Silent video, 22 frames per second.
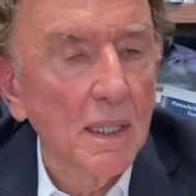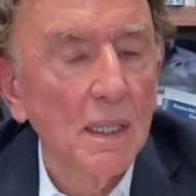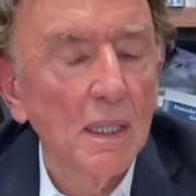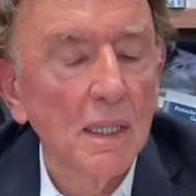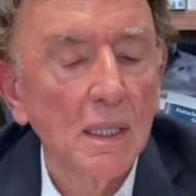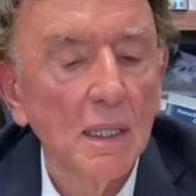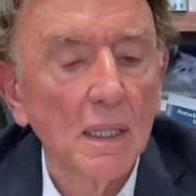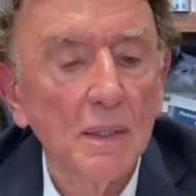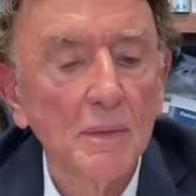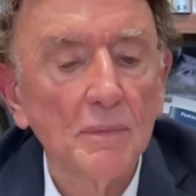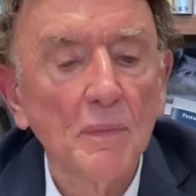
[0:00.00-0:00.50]

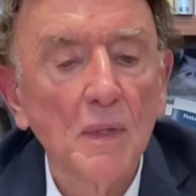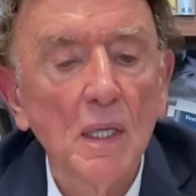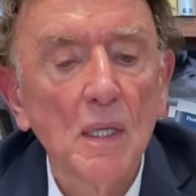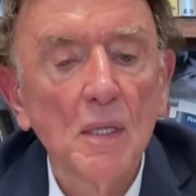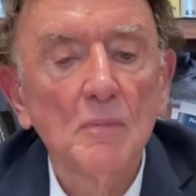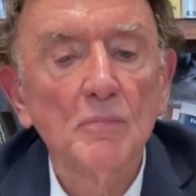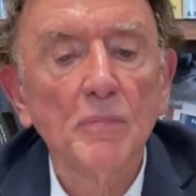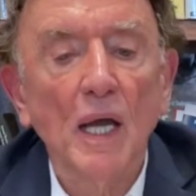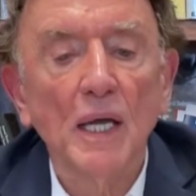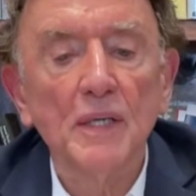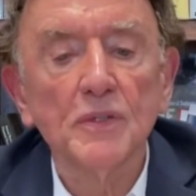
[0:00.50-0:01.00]
um,
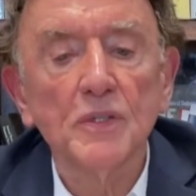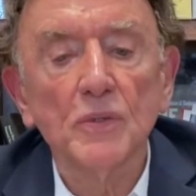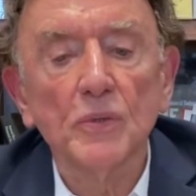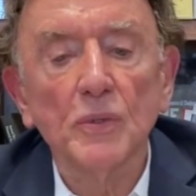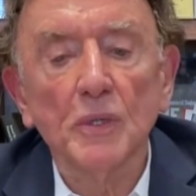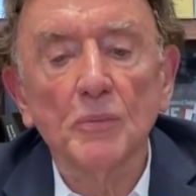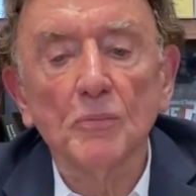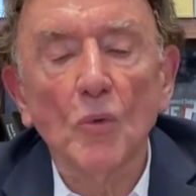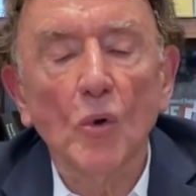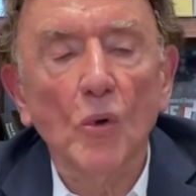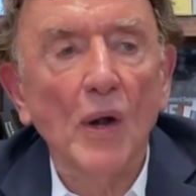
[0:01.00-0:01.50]
by
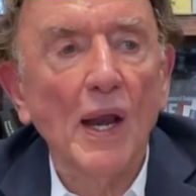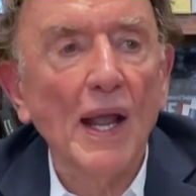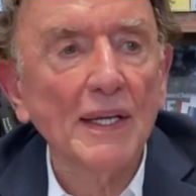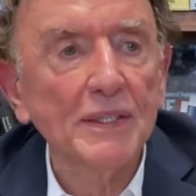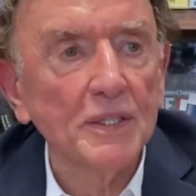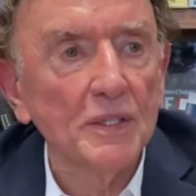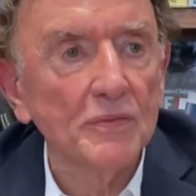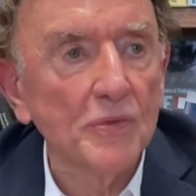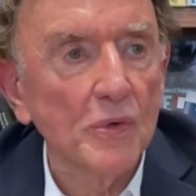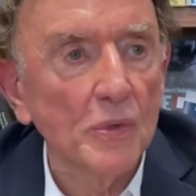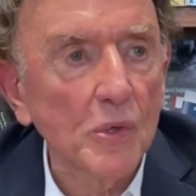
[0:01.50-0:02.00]
doing more
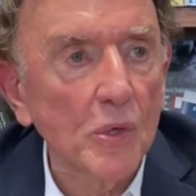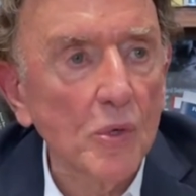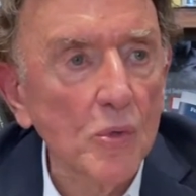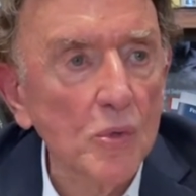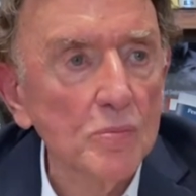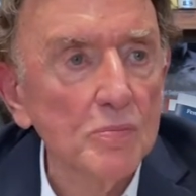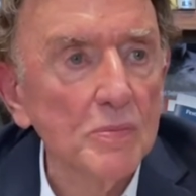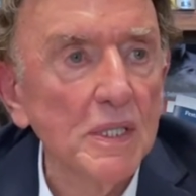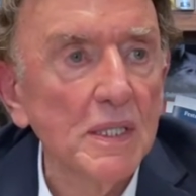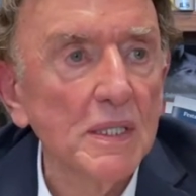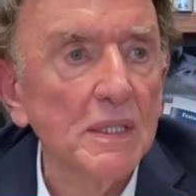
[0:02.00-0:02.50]
active
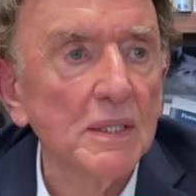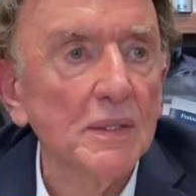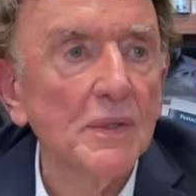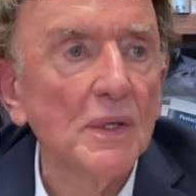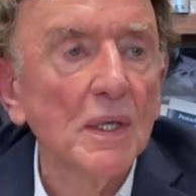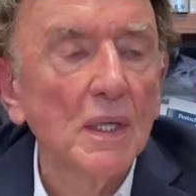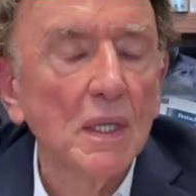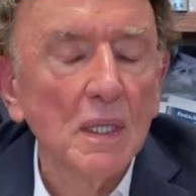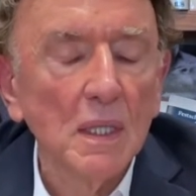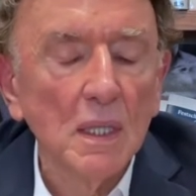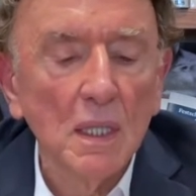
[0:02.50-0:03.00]
recruitment,
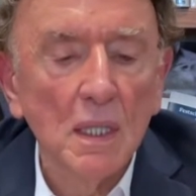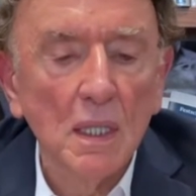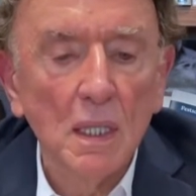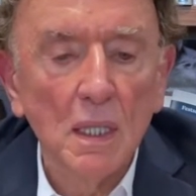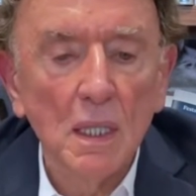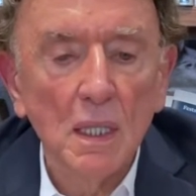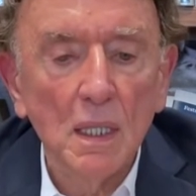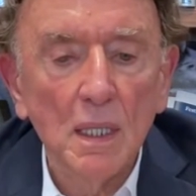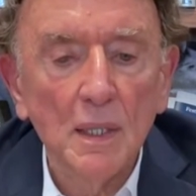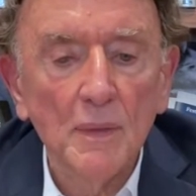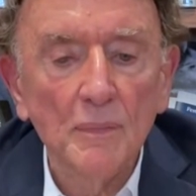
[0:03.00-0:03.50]

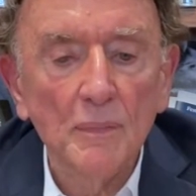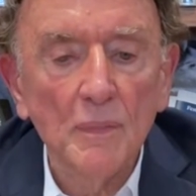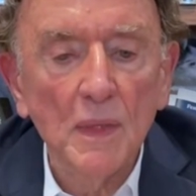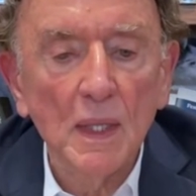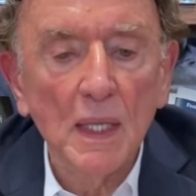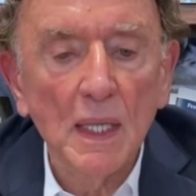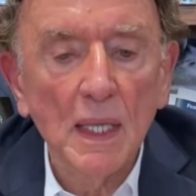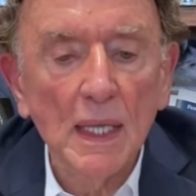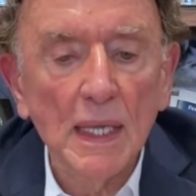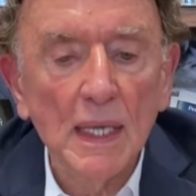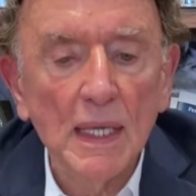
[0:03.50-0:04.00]
um,
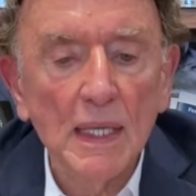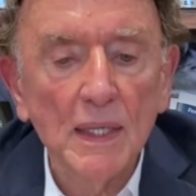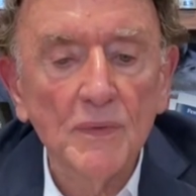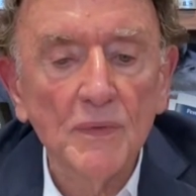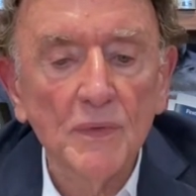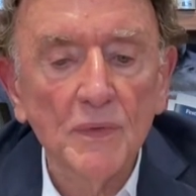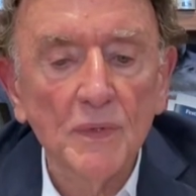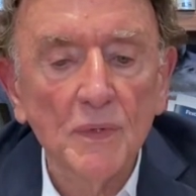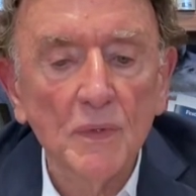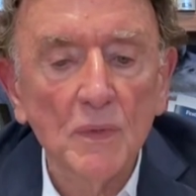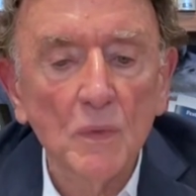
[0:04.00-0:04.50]

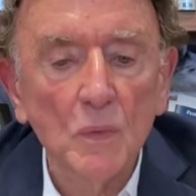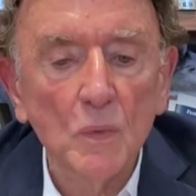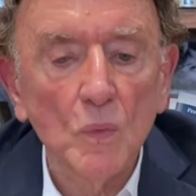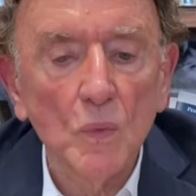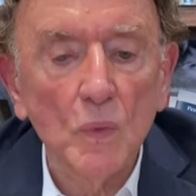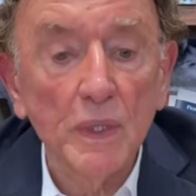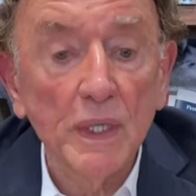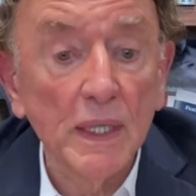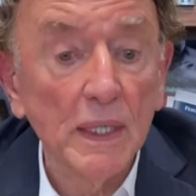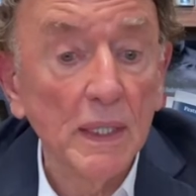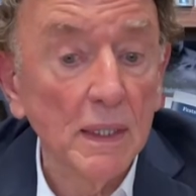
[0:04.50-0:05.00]
and
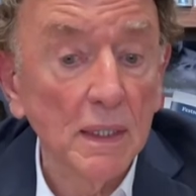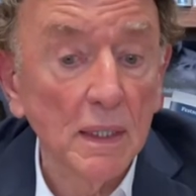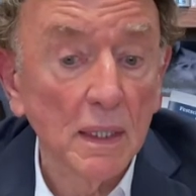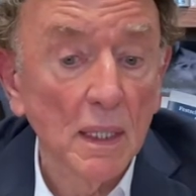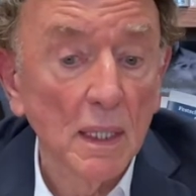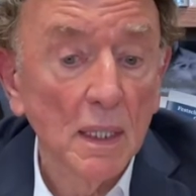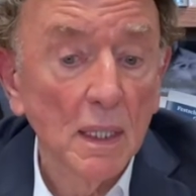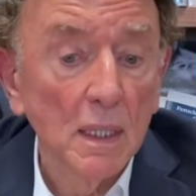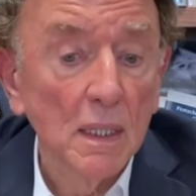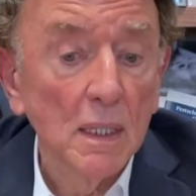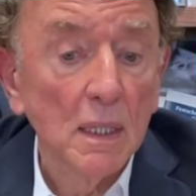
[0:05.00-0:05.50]
we
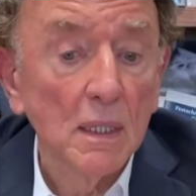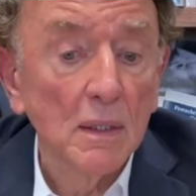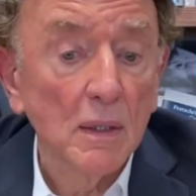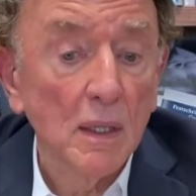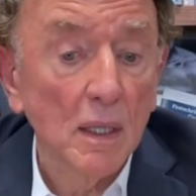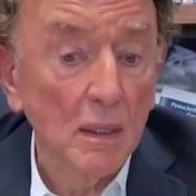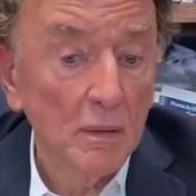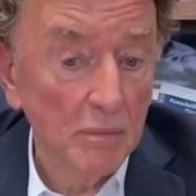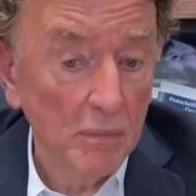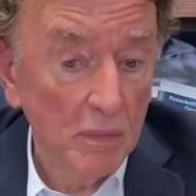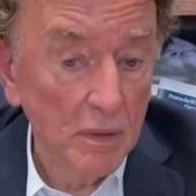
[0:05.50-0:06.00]

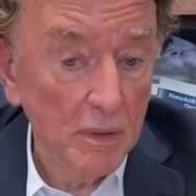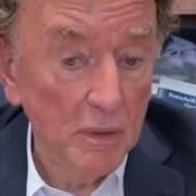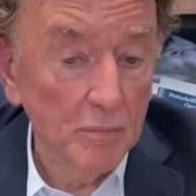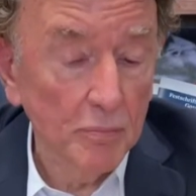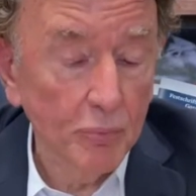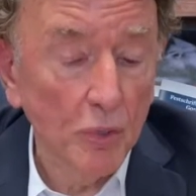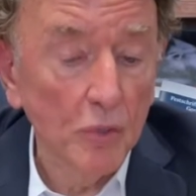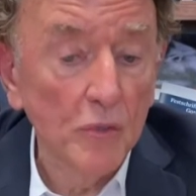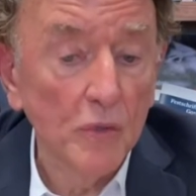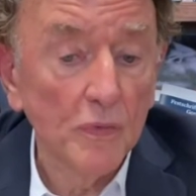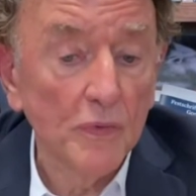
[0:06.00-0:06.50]

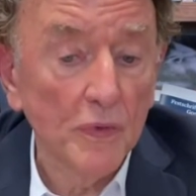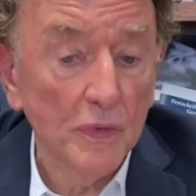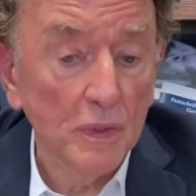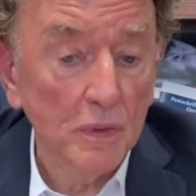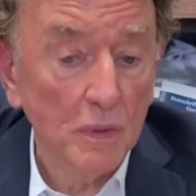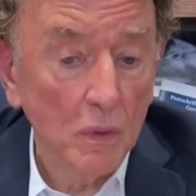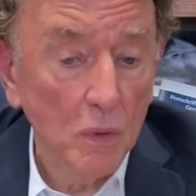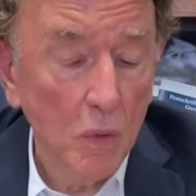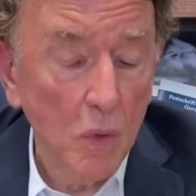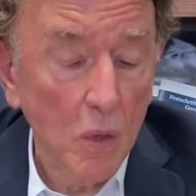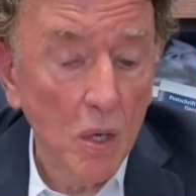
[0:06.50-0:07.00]
improved the
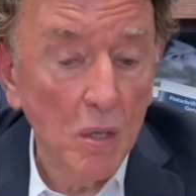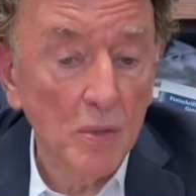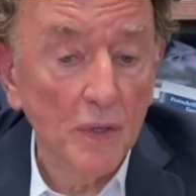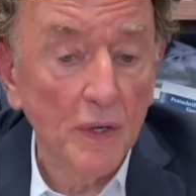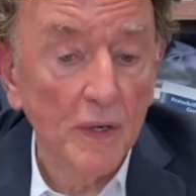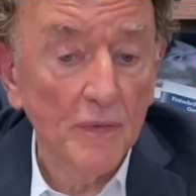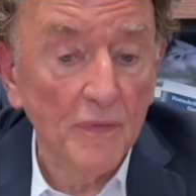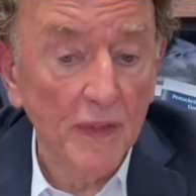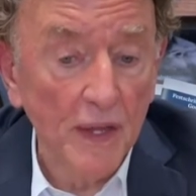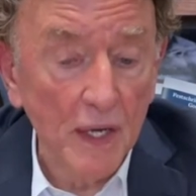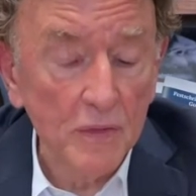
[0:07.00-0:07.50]

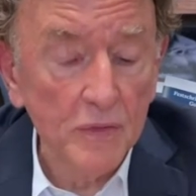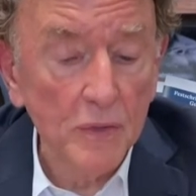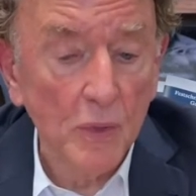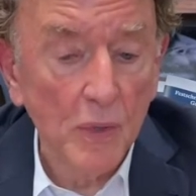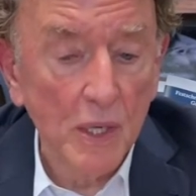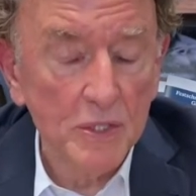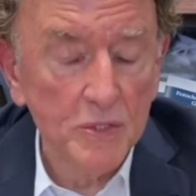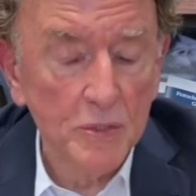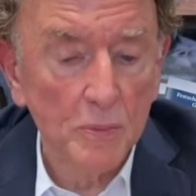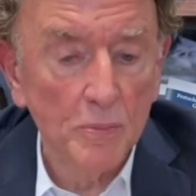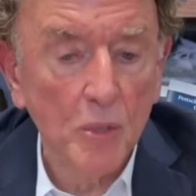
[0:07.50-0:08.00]
quality of the
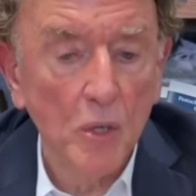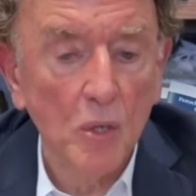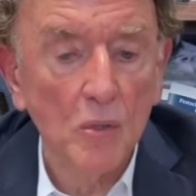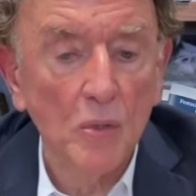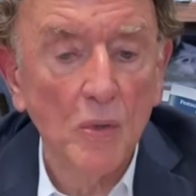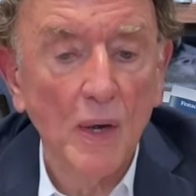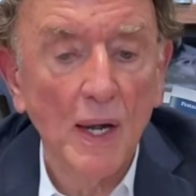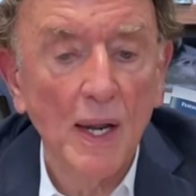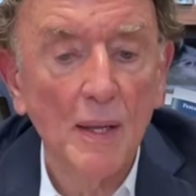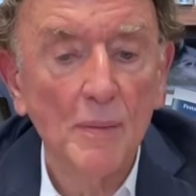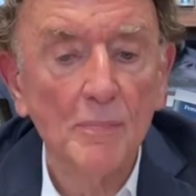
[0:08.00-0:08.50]
undergraduate
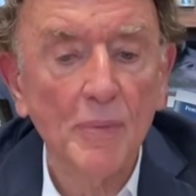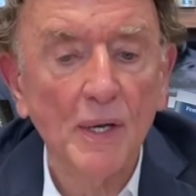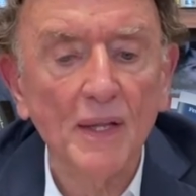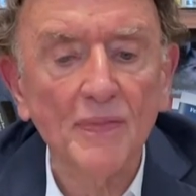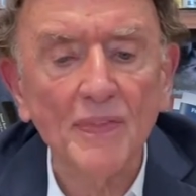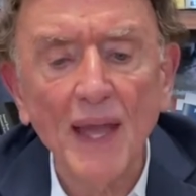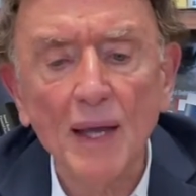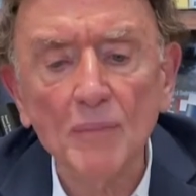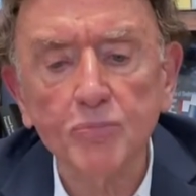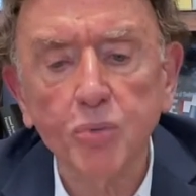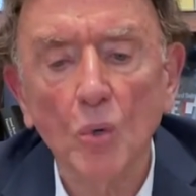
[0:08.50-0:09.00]
program. But at
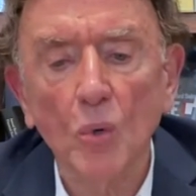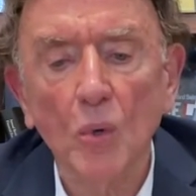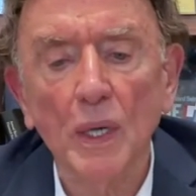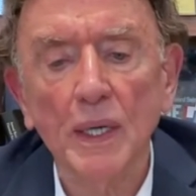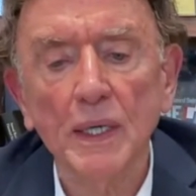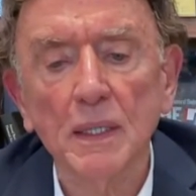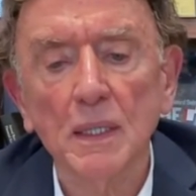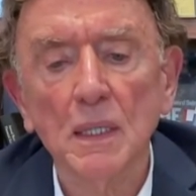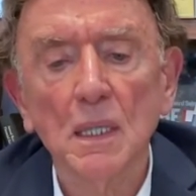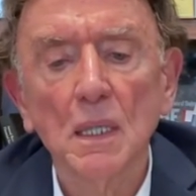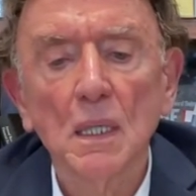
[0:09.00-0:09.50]
that
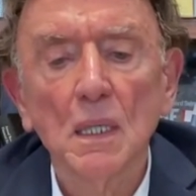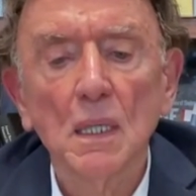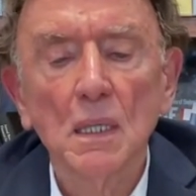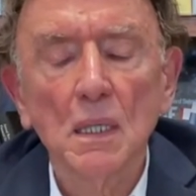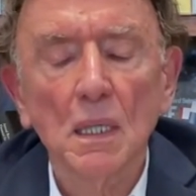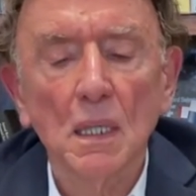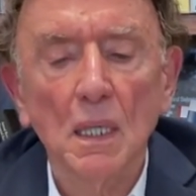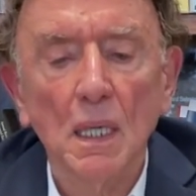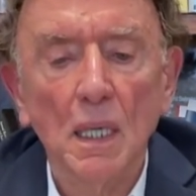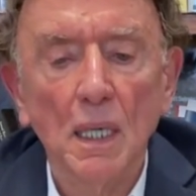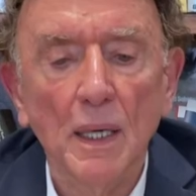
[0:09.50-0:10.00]
point,
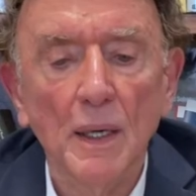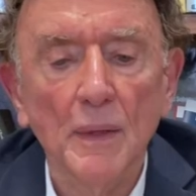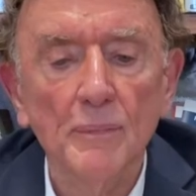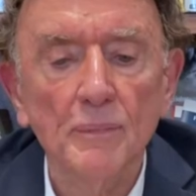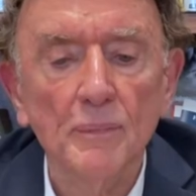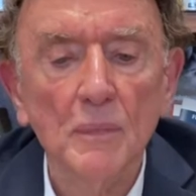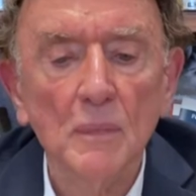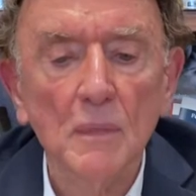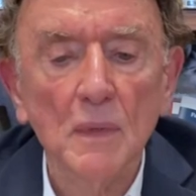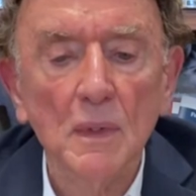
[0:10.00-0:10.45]
um,